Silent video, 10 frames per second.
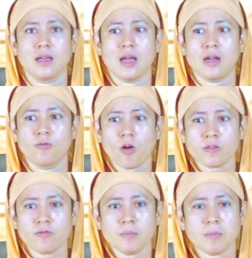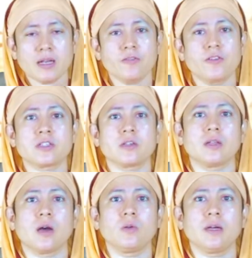And what we manifest on
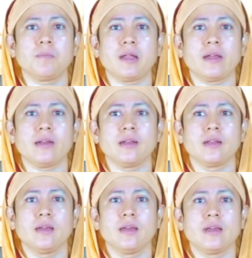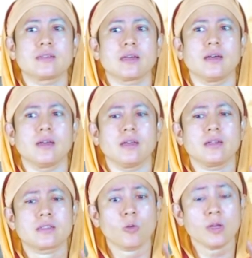the outer plane is
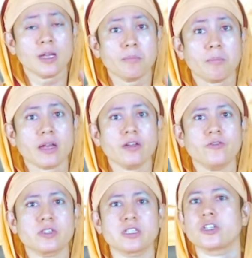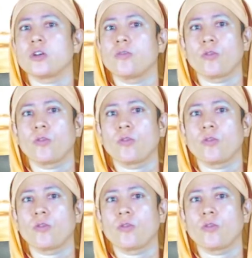It's only a manifestation of